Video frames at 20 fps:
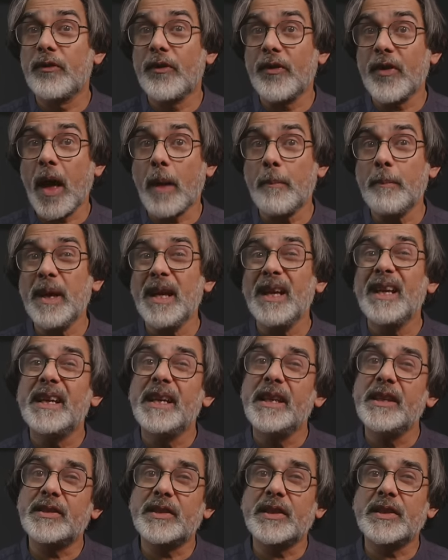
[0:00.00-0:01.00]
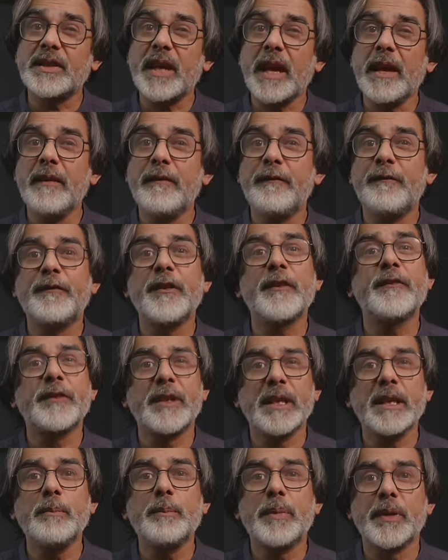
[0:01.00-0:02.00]
of thumb is to save
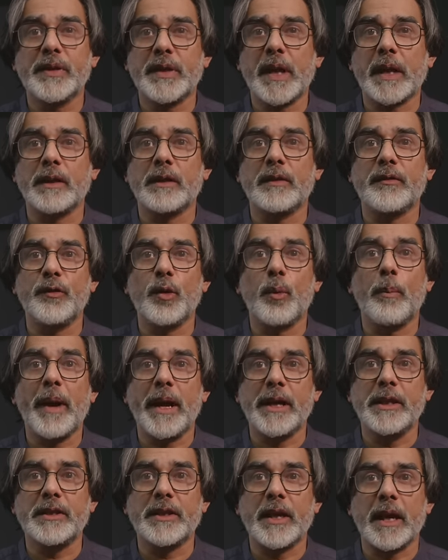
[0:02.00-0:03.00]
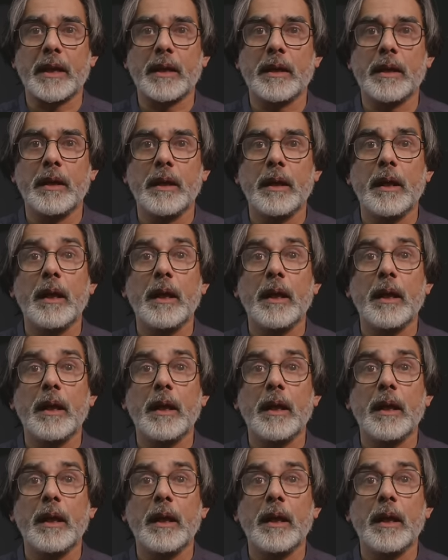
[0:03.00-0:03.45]
15% of your paycheck,